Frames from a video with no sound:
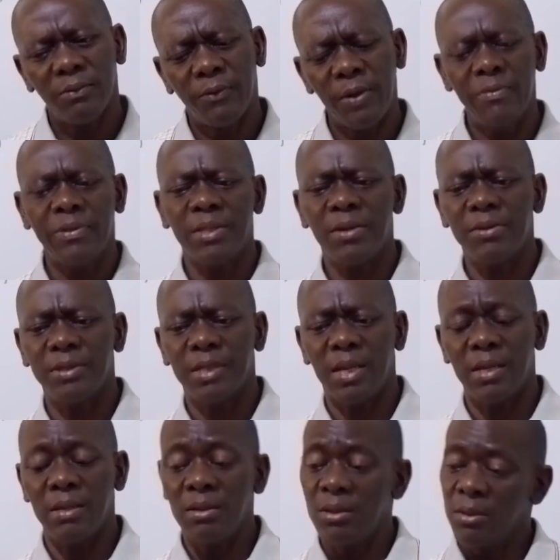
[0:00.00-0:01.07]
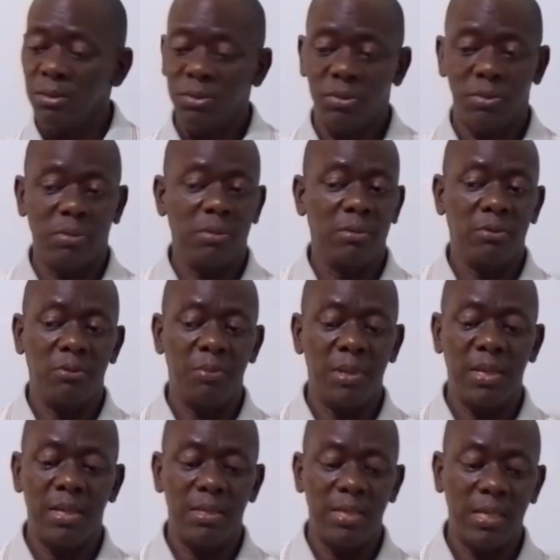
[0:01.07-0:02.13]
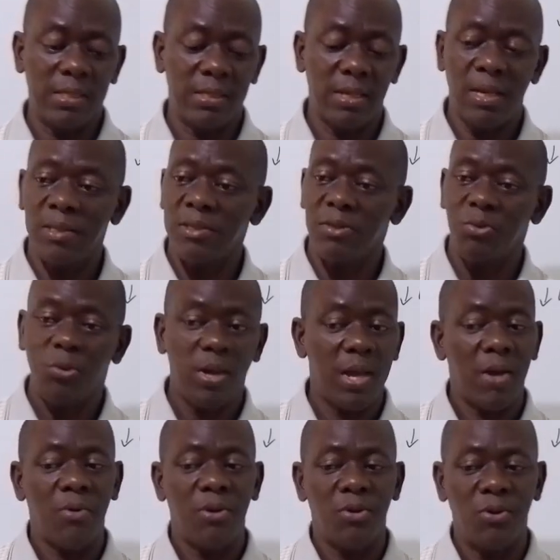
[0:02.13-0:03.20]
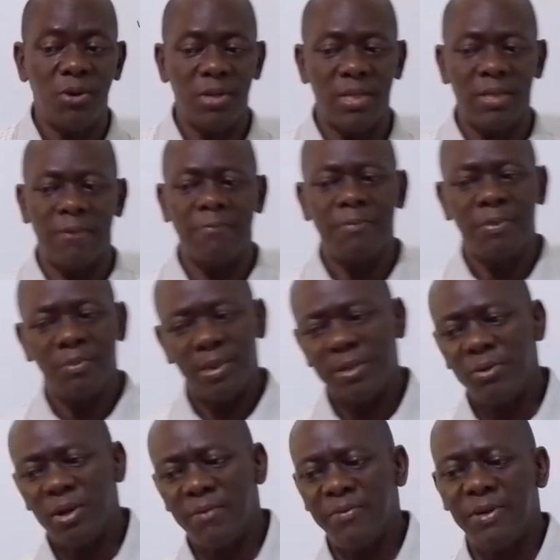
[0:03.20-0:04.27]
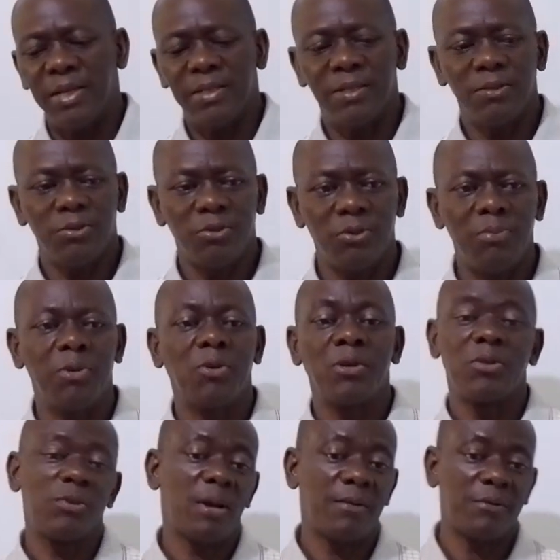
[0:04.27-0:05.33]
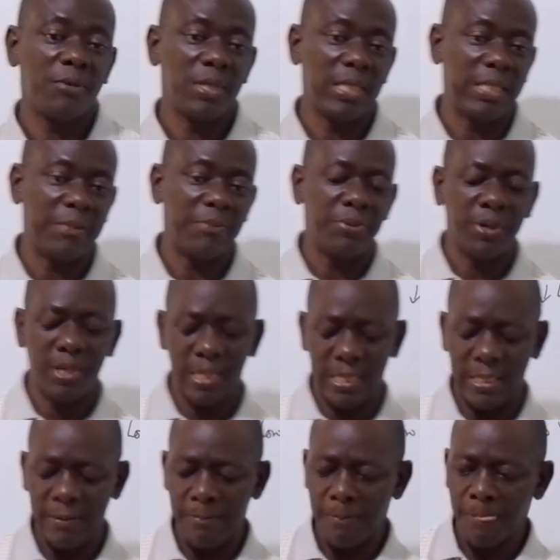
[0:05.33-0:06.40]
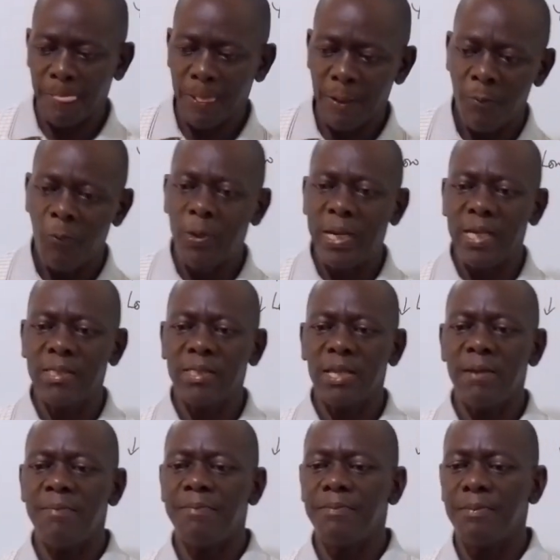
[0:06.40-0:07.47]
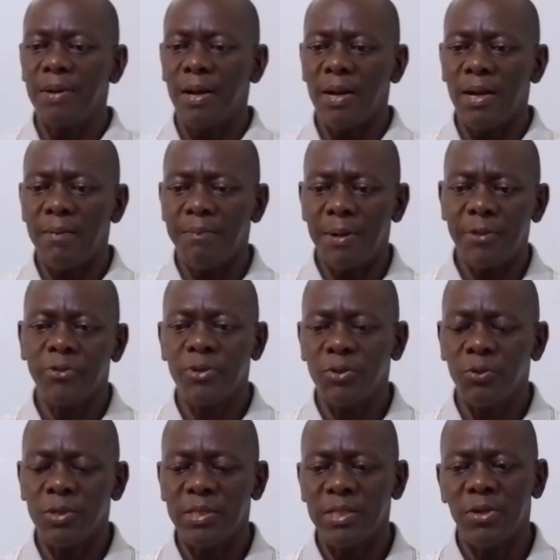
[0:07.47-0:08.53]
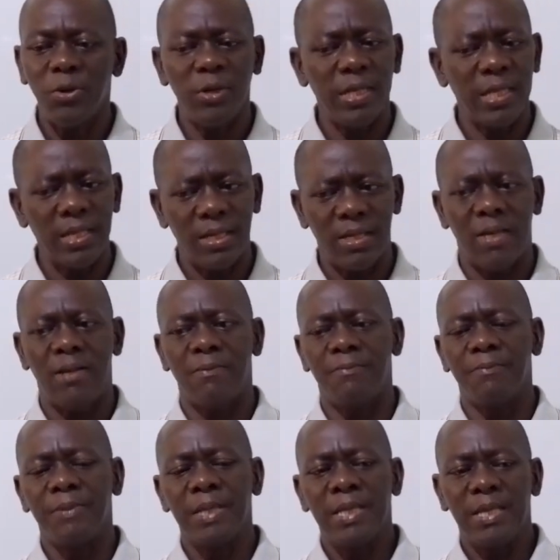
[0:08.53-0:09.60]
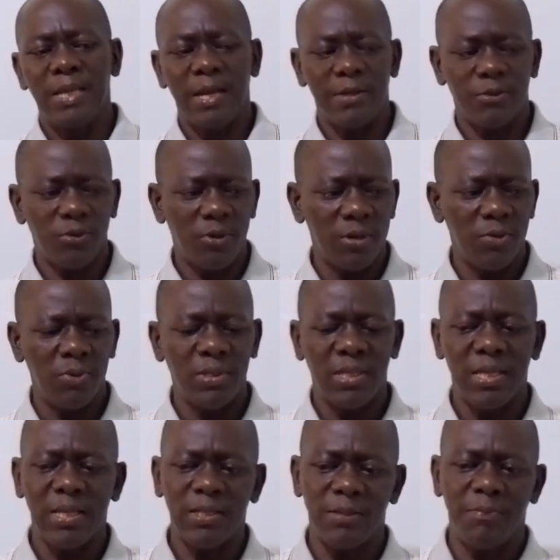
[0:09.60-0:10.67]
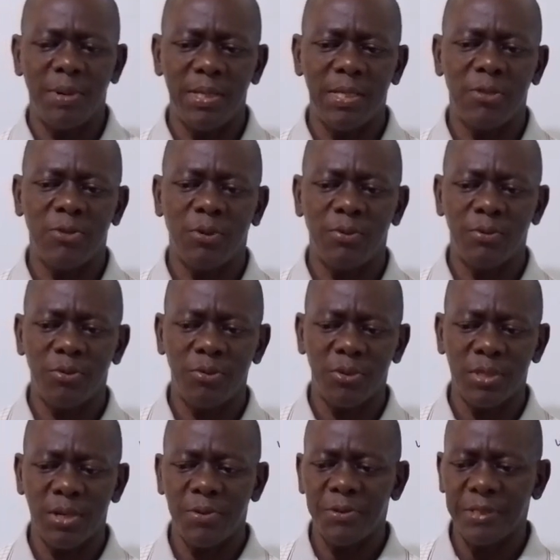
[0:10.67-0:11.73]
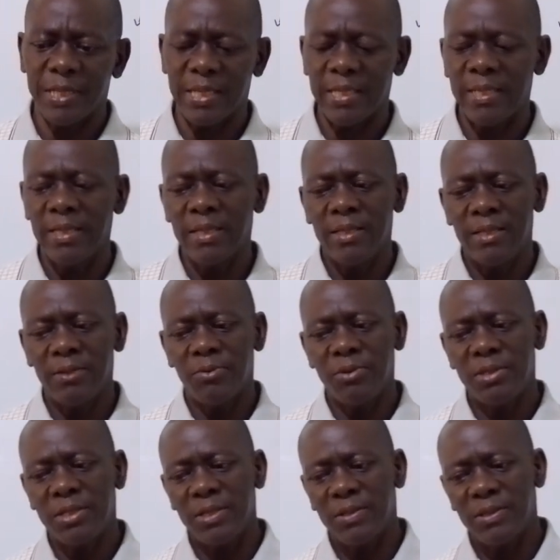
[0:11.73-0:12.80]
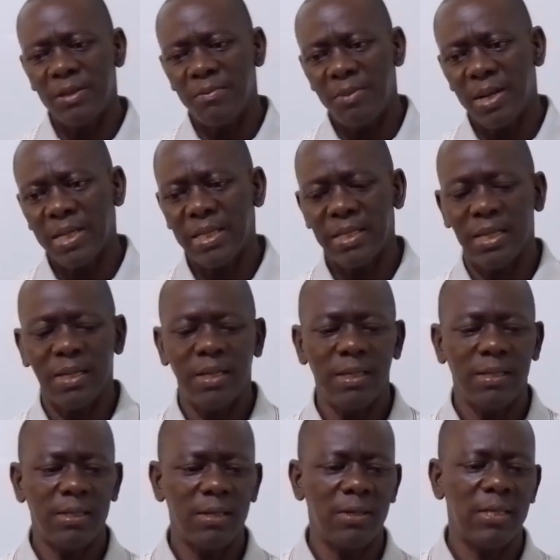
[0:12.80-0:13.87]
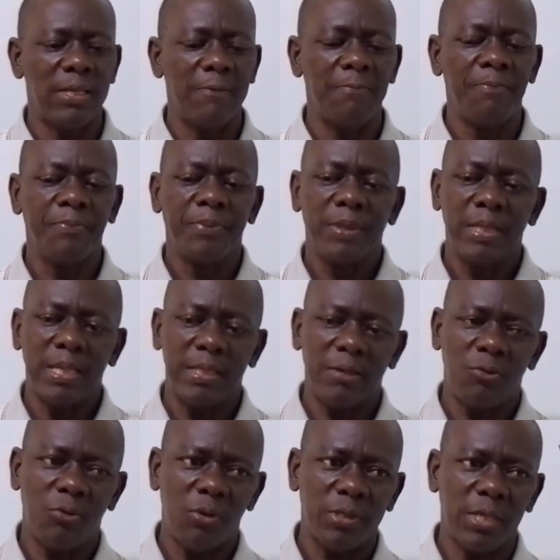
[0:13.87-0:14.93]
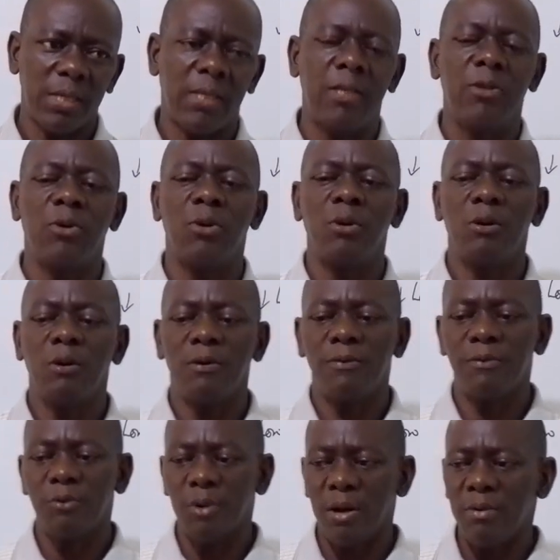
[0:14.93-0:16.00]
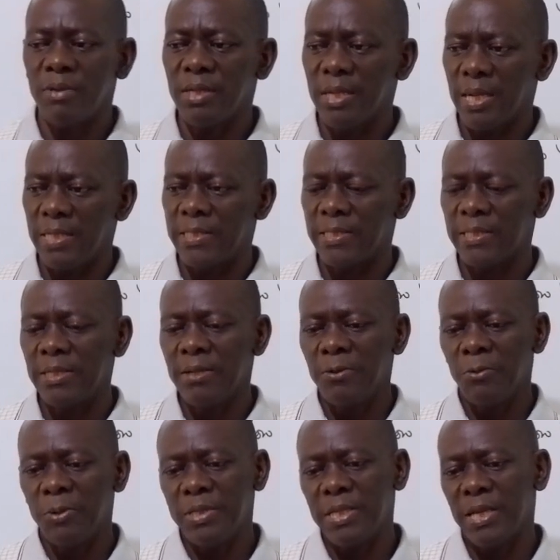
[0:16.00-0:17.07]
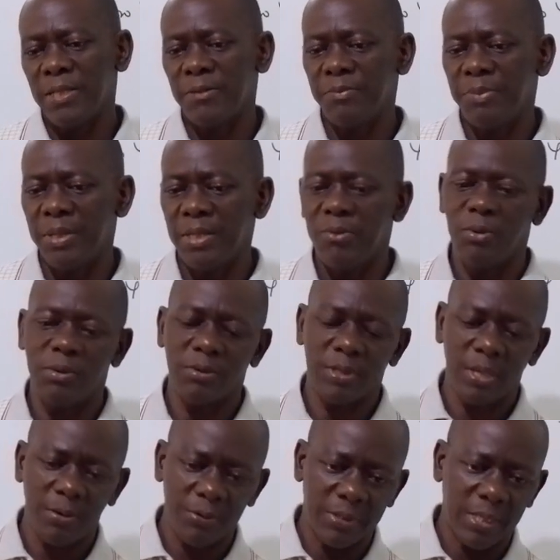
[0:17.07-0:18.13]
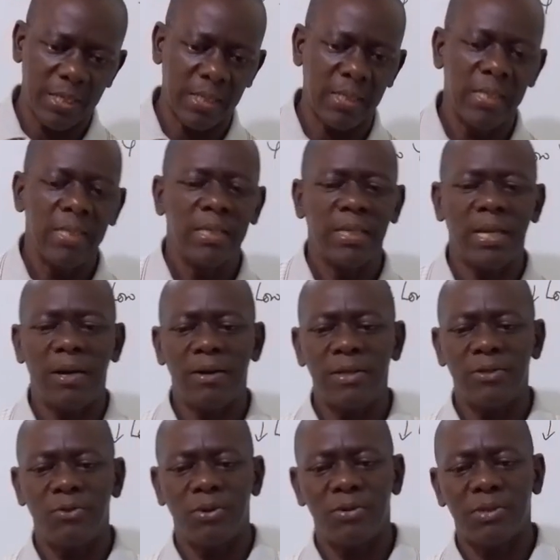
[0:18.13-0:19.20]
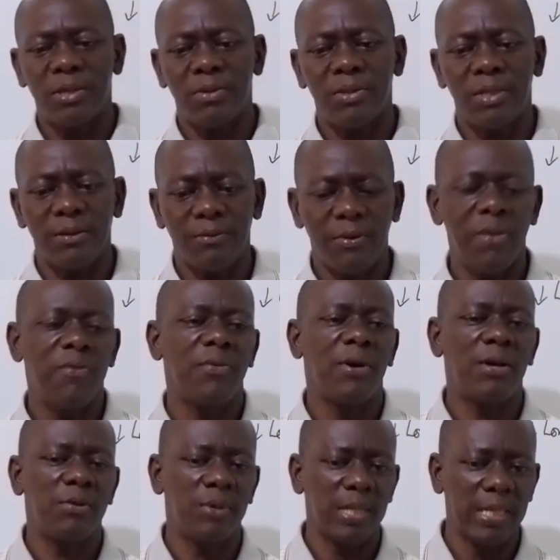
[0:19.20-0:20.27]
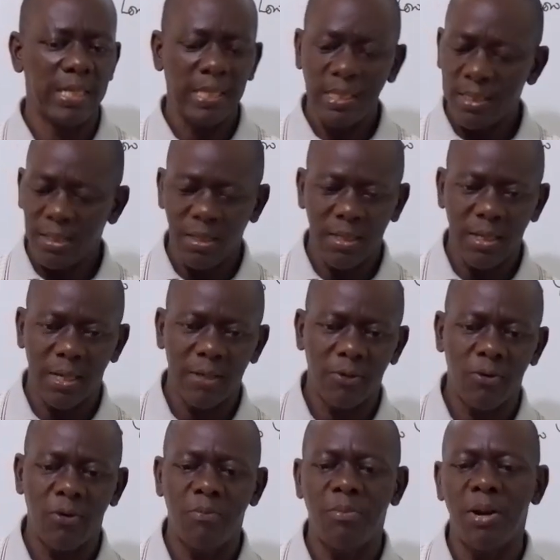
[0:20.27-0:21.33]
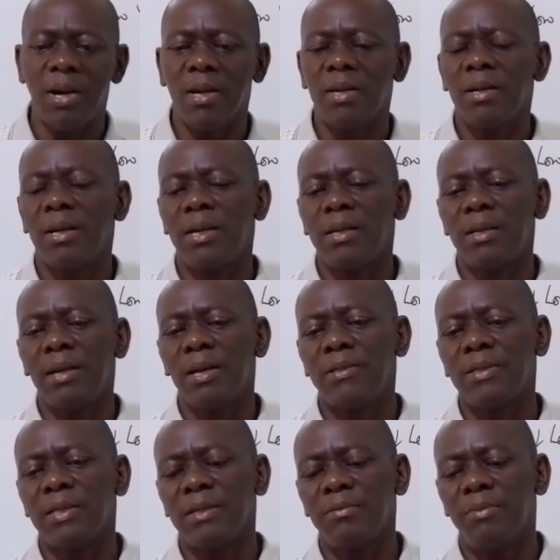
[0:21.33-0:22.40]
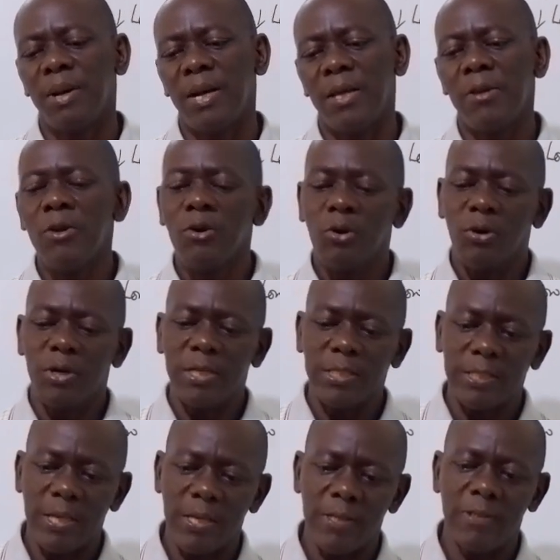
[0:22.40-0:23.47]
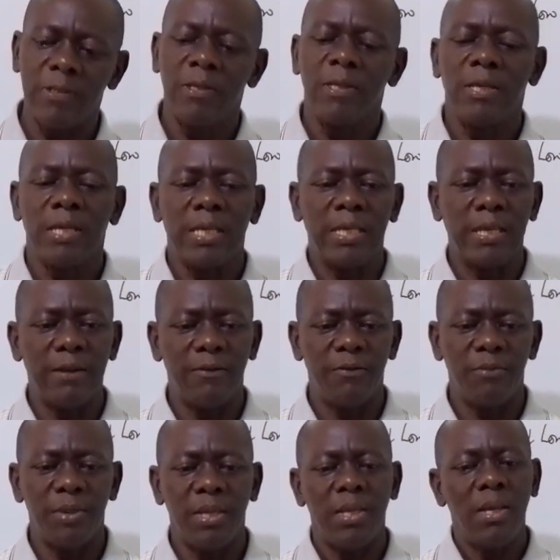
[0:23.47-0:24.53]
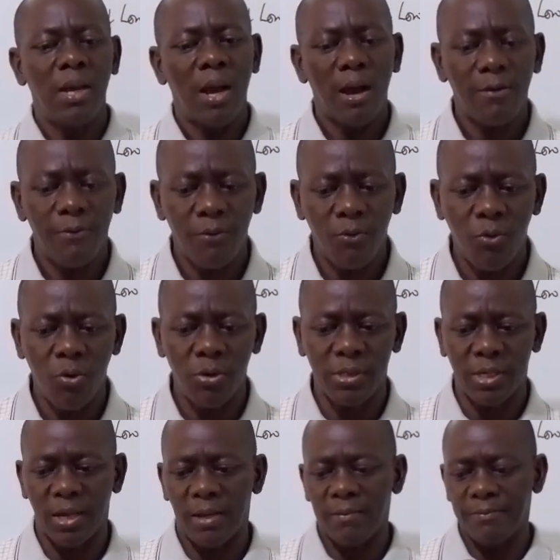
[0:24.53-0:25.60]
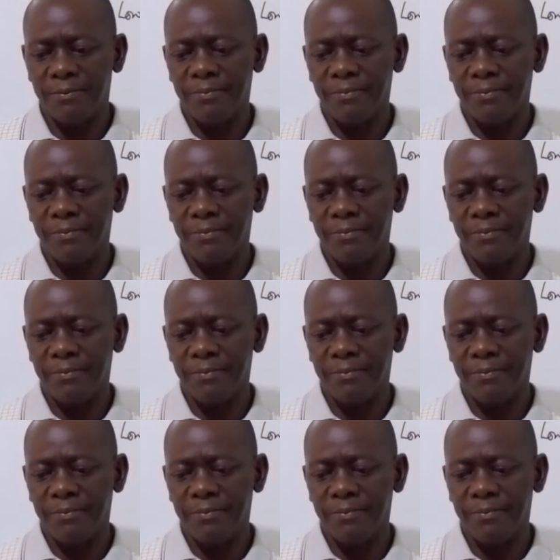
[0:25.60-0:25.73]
5,000? You may just ask, where are we going? But you have nothing to do because you have to eat bread. Whereas a person with low income, he has gone with his budget of 2,000. He reaches the market and they tell him that a quarter kilo of ground nuts, which has been 1,000, now is 1,500. He can go back and doesn't buy. Or he says, give me half quarter,